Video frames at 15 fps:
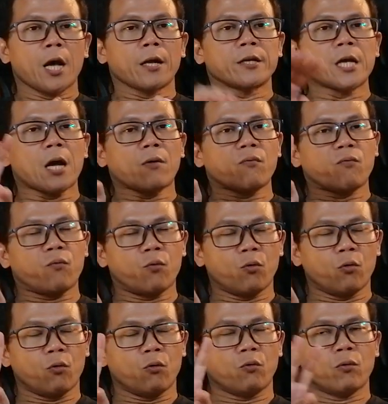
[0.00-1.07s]
There are
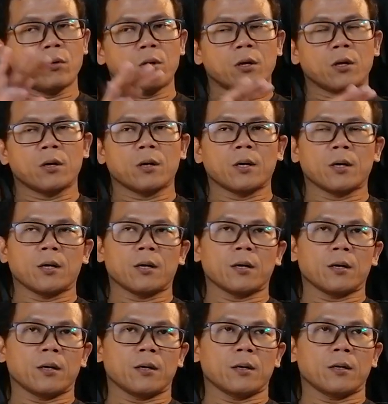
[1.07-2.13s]
four
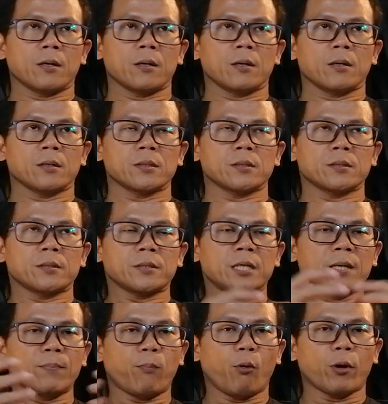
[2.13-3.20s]
uh,
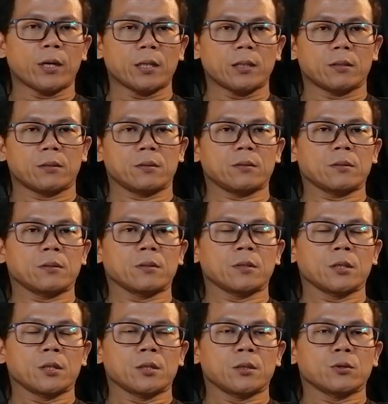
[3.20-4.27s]
key points
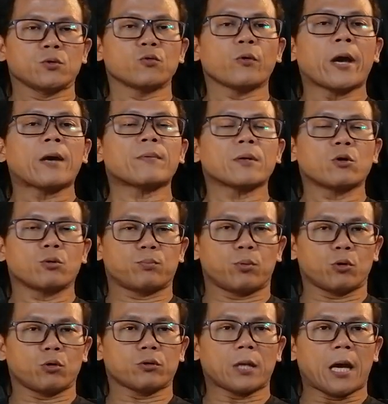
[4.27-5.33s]
to have a good
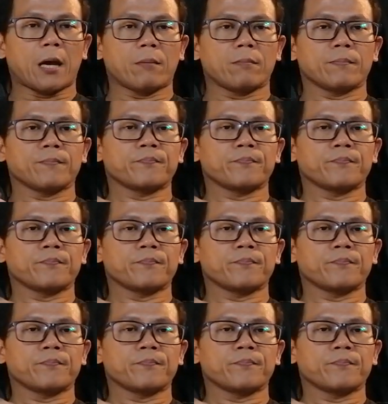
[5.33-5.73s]
prototype.